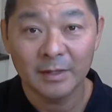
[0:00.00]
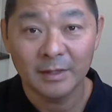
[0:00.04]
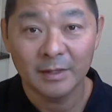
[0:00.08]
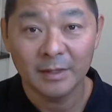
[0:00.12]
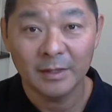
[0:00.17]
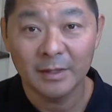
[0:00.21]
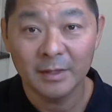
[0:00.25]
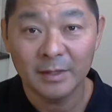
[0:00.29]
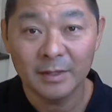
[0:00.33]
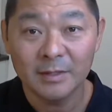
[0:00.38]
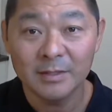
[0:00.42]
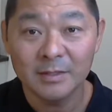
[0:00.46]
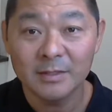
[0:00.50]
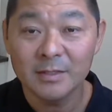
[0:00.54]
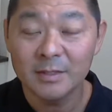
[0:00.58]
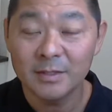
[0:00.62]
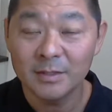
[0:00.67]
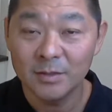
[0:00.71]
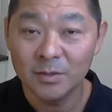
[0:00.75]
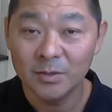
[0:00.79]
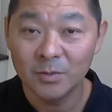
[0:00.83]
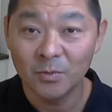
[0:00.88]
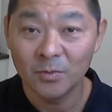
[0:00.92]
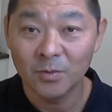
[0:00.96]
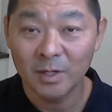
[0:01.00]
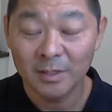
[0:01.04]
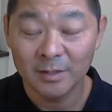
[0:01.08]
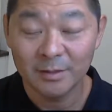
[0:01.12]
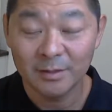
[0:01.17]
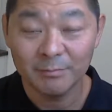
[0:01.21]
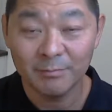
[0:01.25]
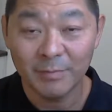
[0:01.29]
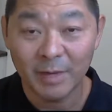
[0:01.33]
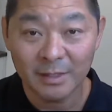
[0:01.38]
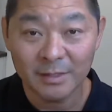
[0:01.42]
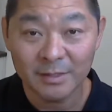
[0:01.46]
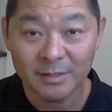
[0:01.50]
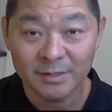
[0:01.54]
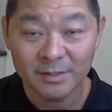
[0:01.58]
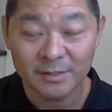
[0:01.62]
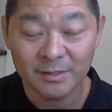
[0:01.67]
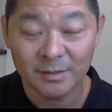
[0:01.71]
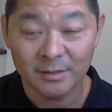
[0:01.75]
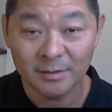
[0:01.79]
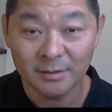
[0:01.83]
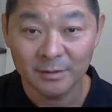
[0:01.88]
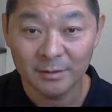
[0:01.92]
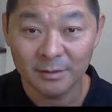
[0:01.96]
and you are the
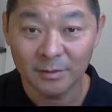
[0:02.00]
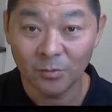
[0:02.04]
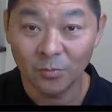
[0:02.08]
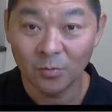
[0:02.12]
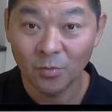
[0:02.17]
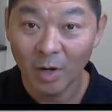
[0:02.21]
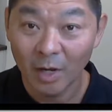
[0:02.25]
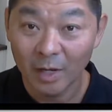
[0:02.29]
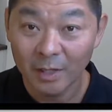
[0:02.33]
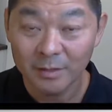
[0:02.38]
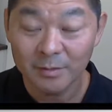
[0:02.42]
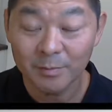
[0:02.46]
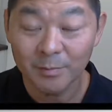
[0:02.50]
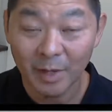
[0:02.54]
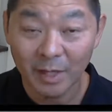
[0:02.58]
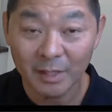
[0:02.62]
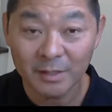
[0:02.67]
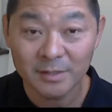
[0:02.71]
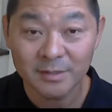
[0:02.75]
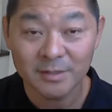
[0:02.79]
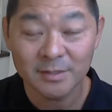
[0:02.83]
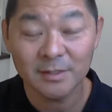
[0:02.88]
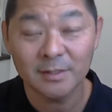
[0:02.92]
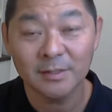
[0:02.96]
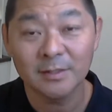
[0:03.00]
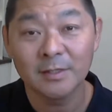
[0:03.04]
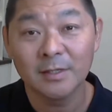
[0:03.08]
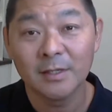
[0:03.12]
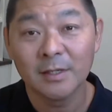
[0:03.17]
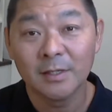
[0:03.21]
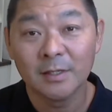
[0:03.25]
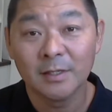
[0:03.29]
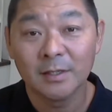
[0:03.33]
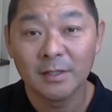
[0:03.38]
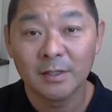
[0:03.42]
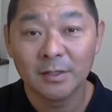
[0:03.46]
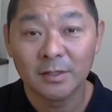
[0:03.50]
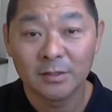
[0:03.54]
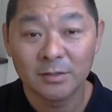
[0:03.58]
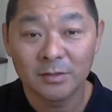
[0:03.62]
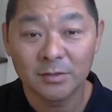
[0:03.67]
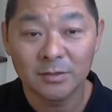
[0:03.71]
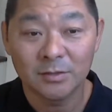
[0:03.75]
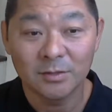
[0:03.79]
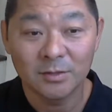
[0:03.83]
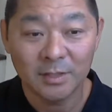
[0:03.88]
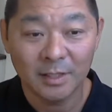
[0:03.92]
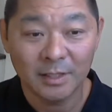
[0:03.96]
medicine, the right medicine
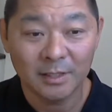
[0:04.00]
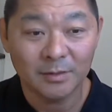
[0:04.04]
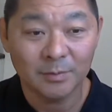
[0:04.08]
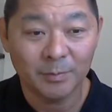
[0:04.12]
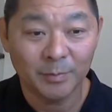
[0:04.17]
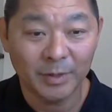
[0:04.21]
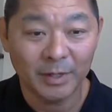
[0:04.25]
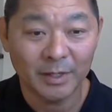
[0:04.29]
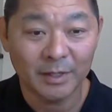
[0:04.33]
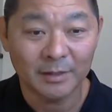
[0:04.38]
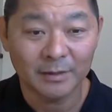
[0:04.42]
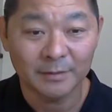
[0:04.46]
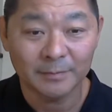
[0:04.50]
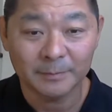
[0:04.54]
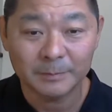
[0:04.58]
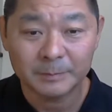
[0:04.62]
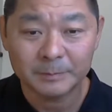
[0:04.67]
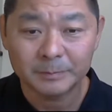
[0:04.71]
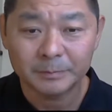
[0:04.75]
to that pain.